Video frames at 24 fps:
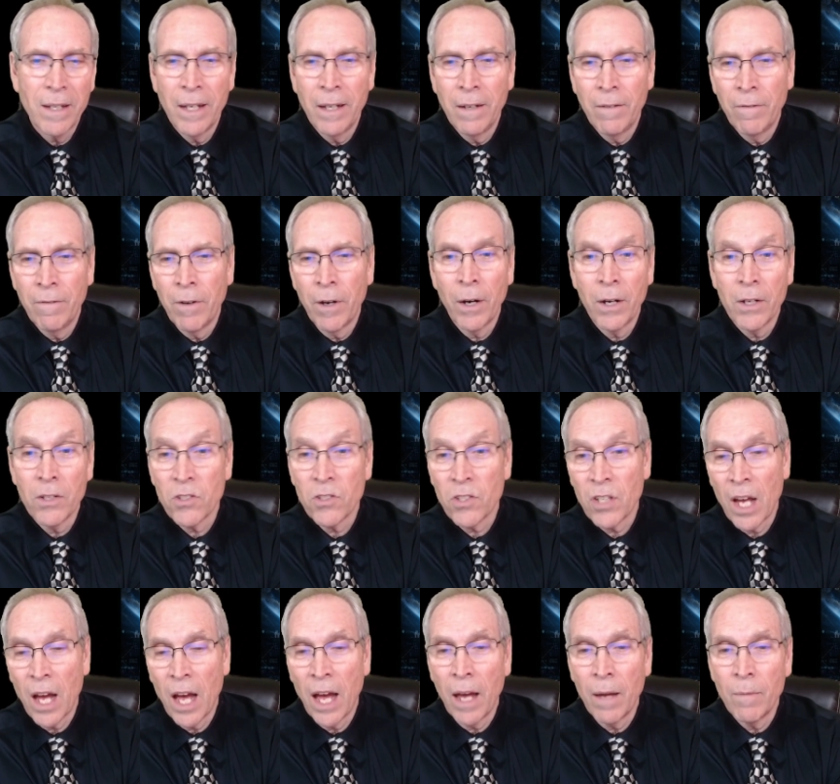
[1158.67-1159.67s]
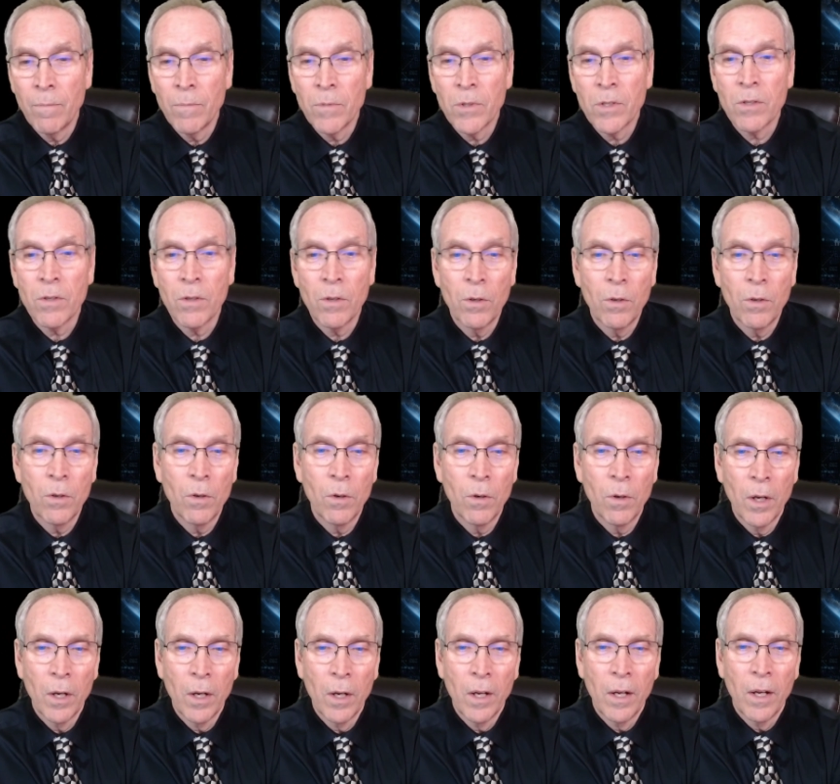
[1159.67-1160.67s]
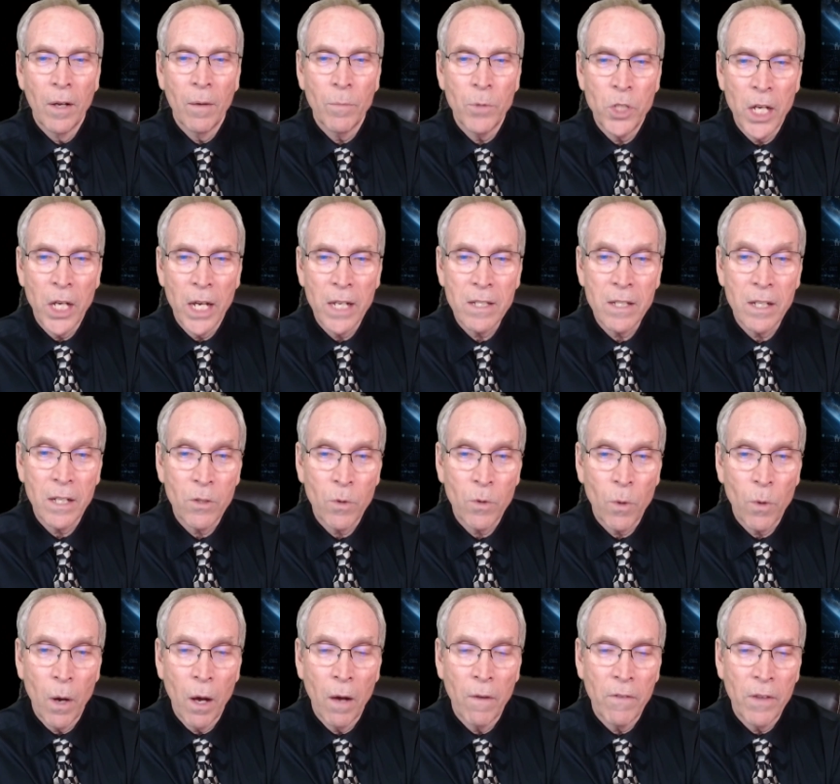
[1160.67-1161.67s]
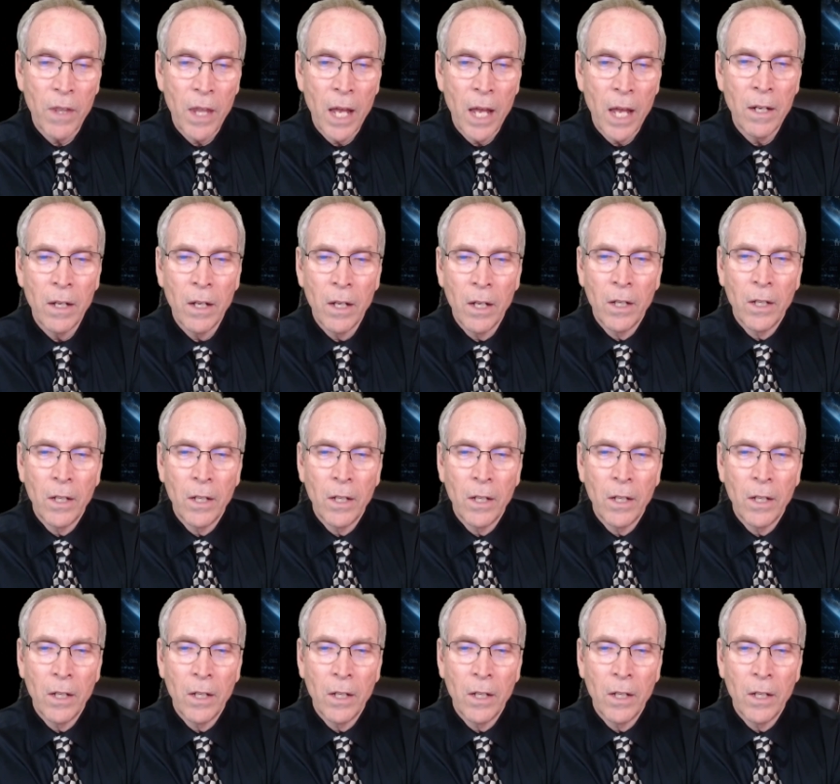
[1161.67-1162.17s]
in various times to Majestic 12, and then